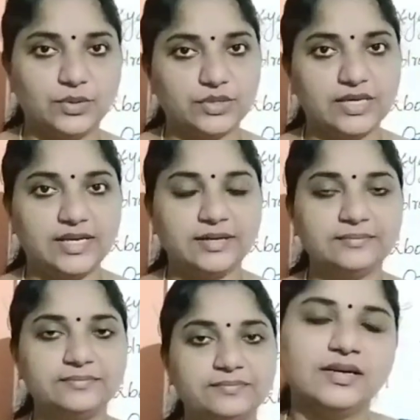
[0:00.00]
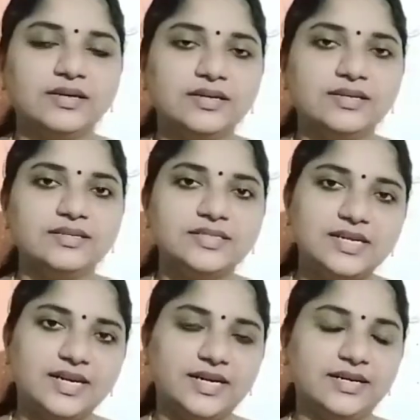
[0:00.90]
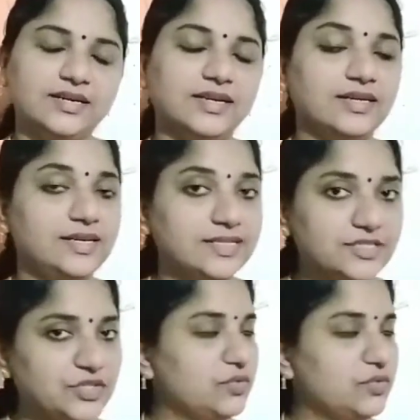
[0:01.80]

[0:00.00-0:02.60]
Okay. Children, next